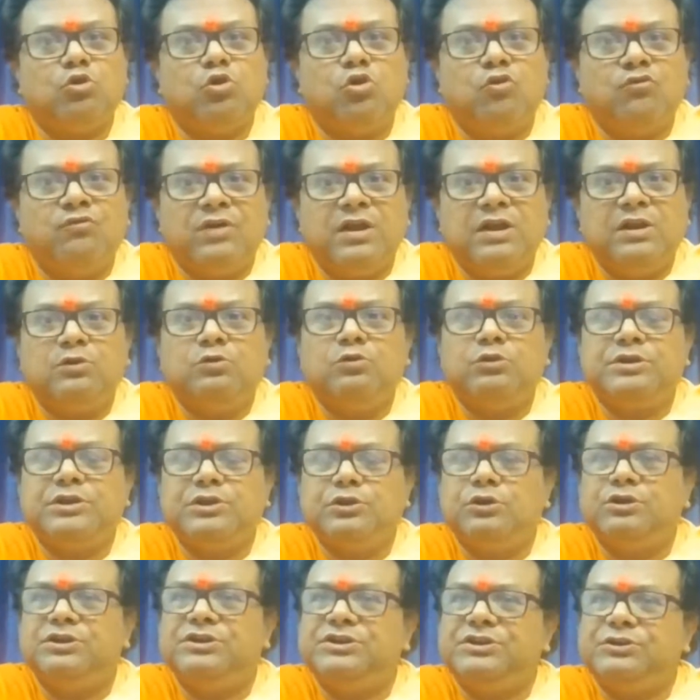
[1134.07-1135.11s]

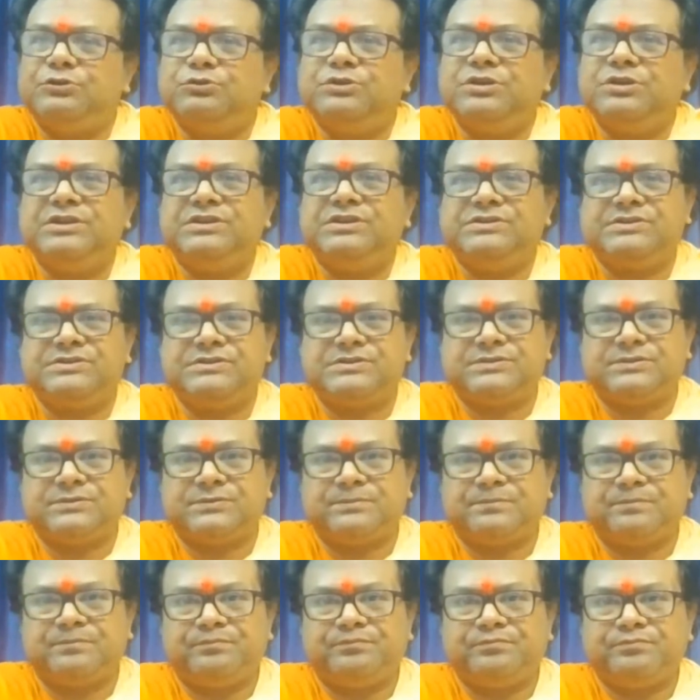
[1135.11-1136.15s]
overlook your duties.
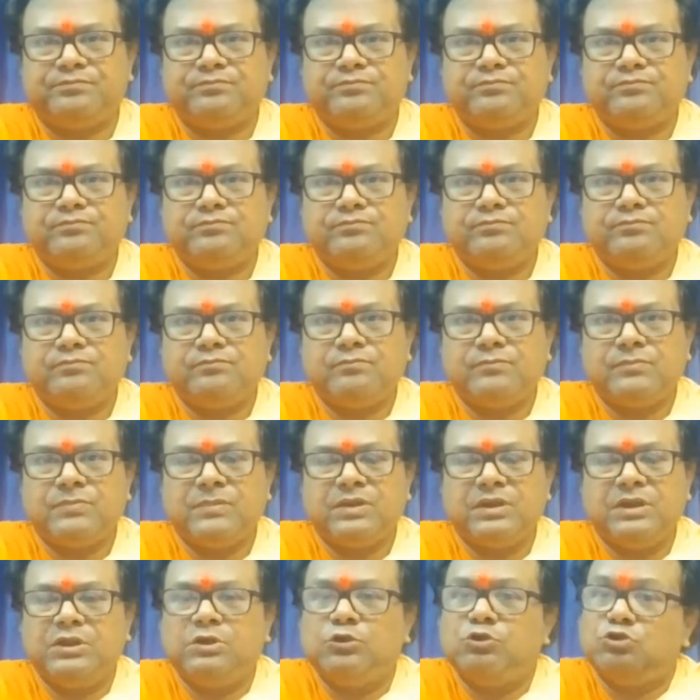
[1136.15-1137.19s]

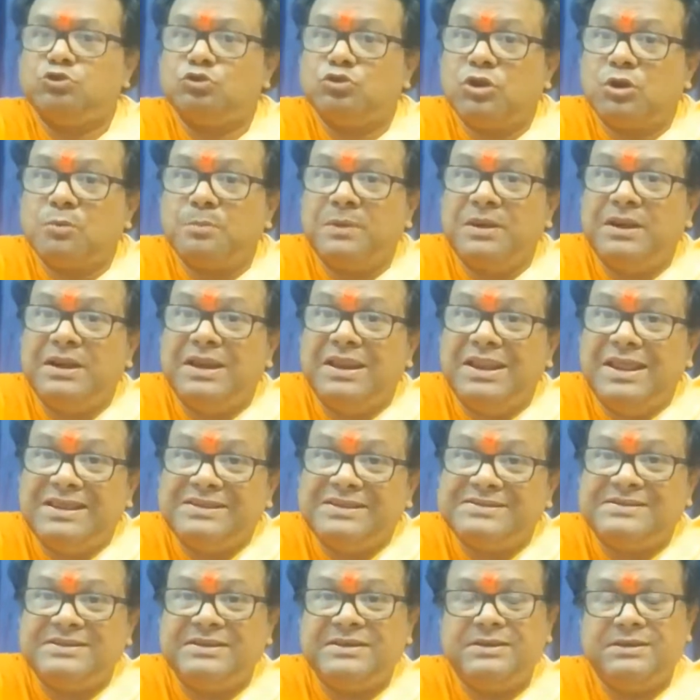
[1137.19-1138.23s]
You should not be
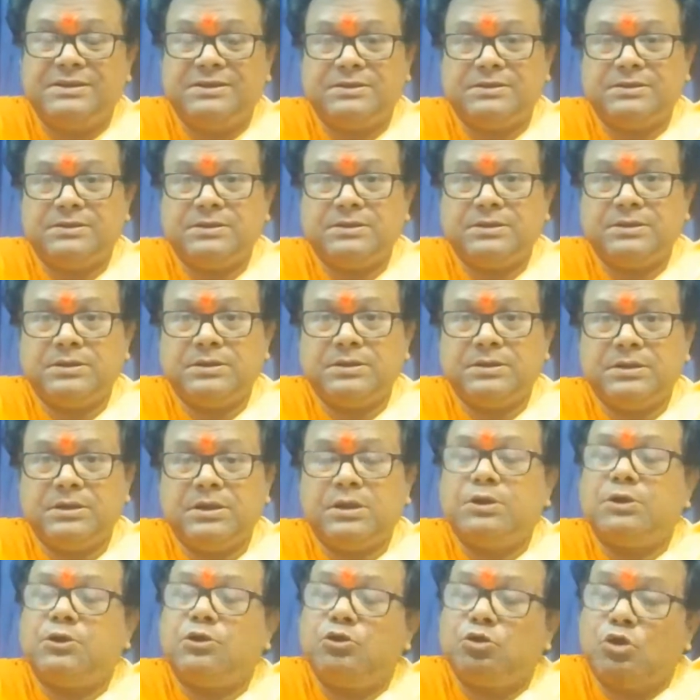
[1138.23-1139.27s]
lazy
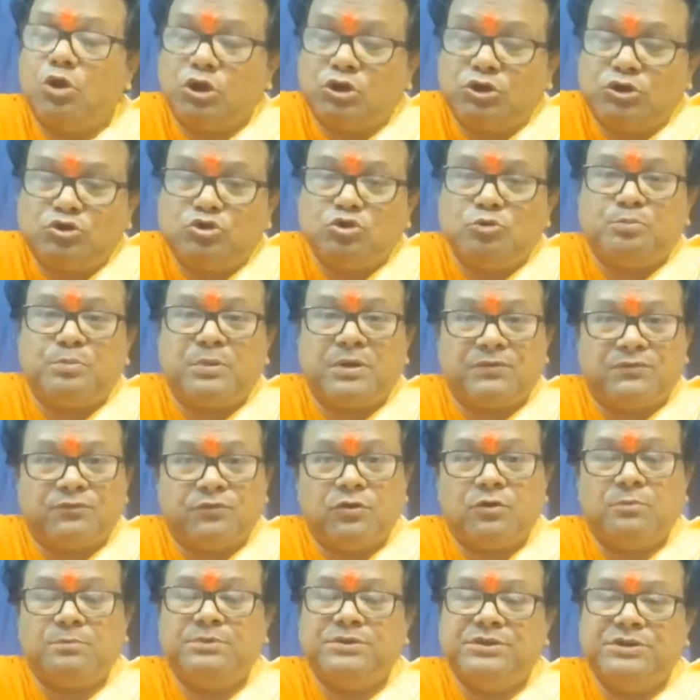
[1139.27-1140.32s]
not to
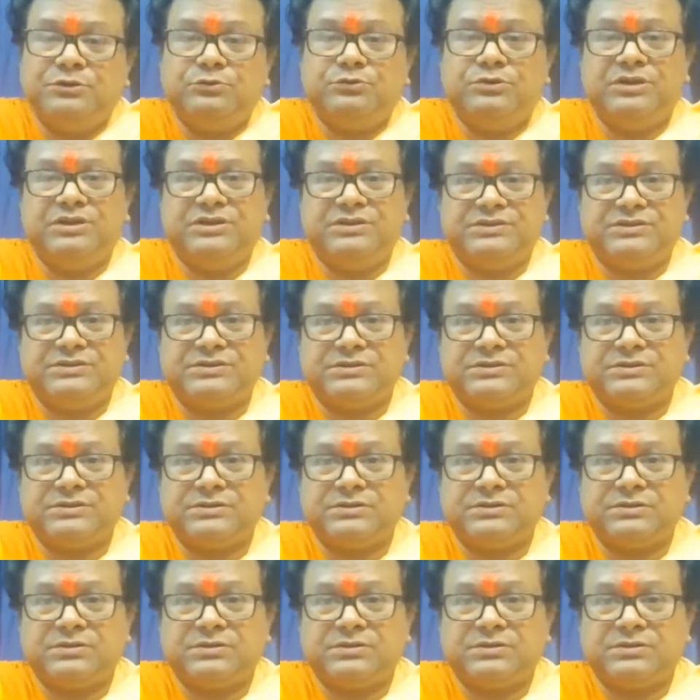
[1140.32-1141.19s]
perform duties.